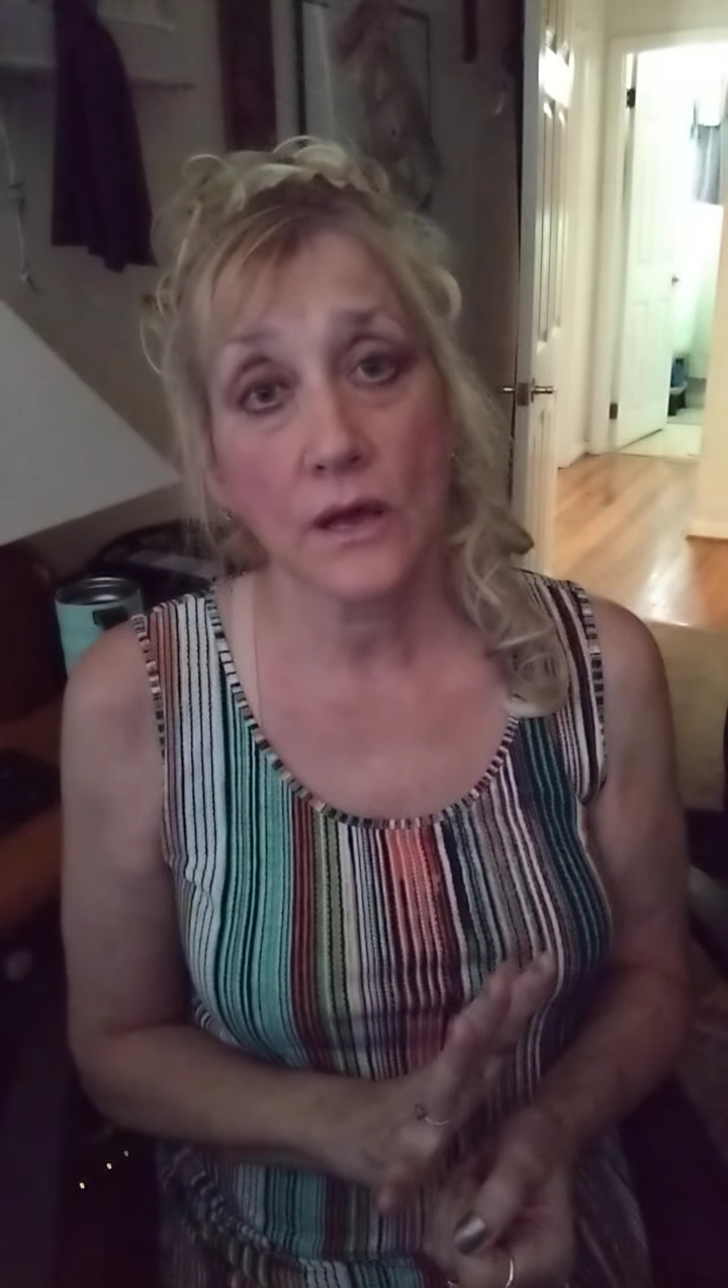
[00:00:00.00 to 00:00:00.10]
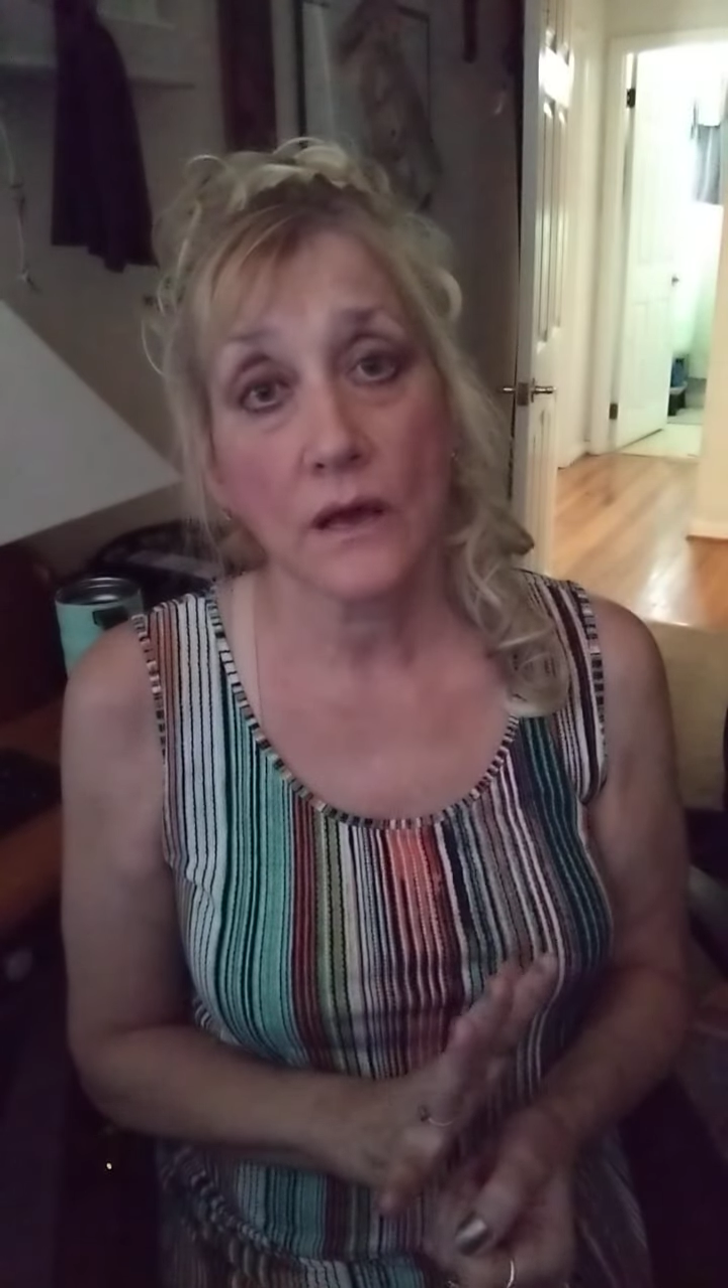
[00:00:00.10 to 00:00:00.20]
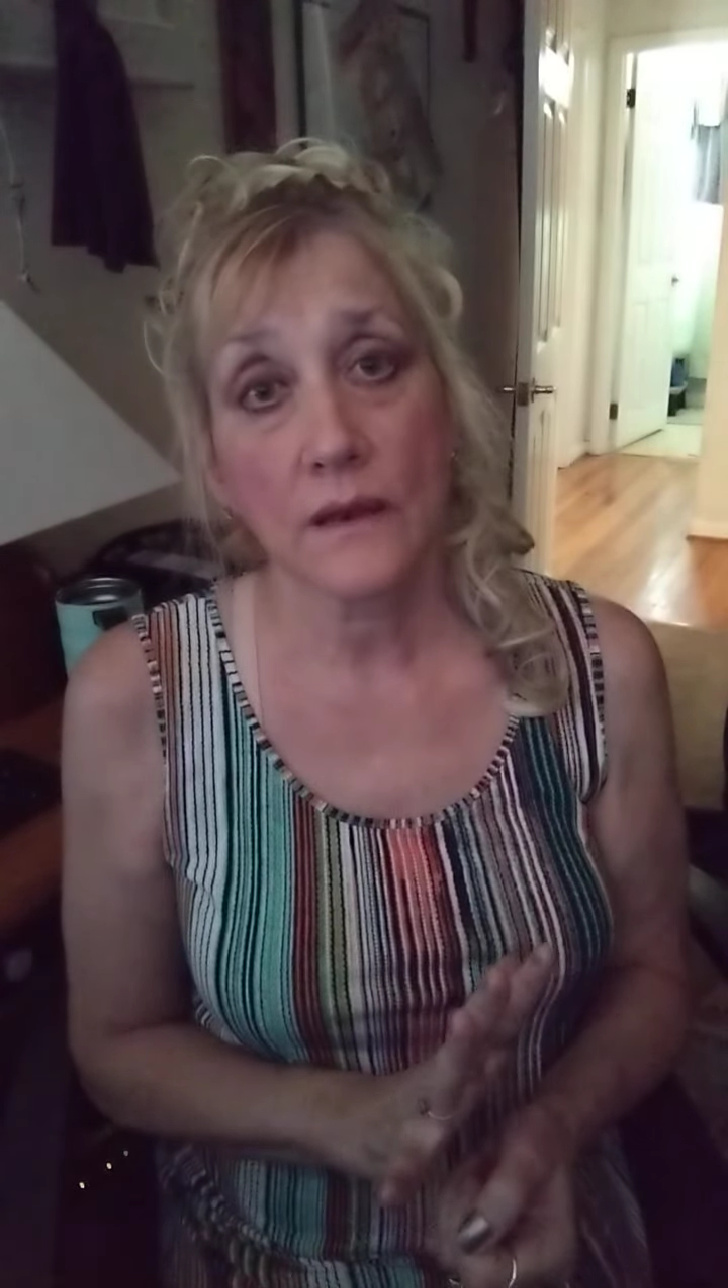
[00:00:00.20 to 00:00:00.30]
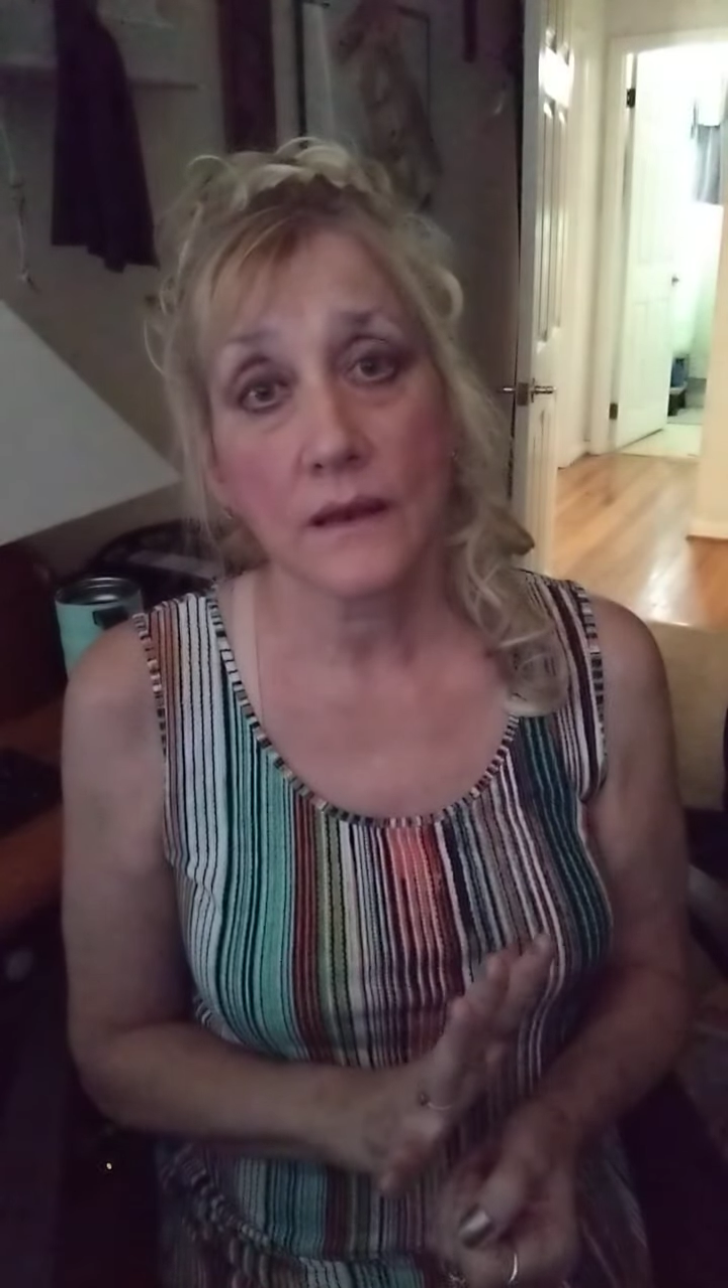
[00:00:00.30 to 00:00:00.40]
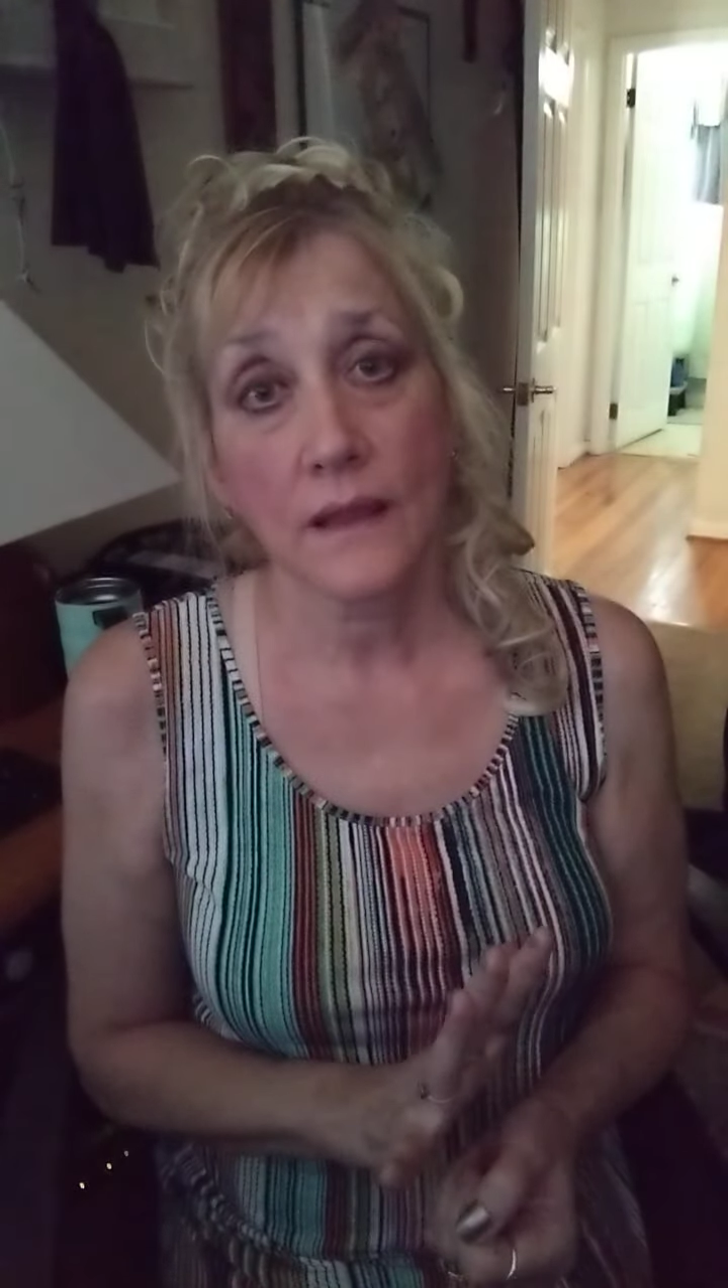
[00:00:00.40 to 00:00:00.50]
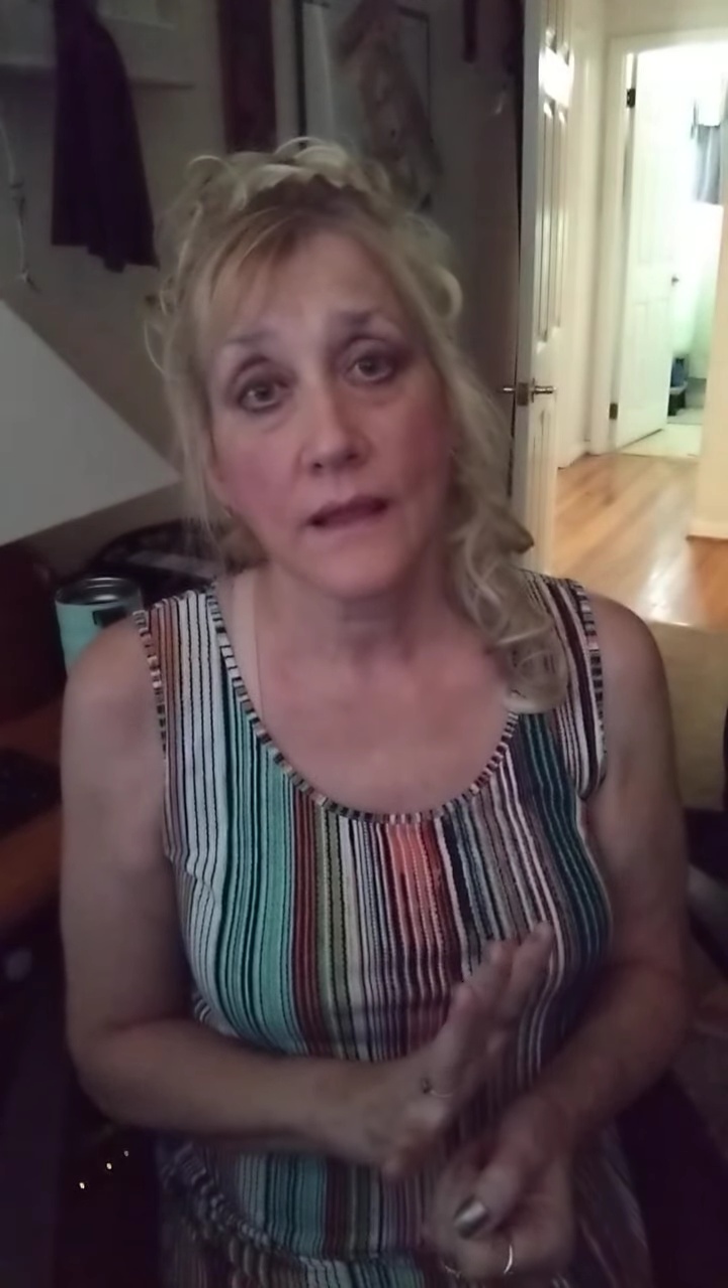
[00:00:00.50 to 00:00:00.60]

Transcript: on,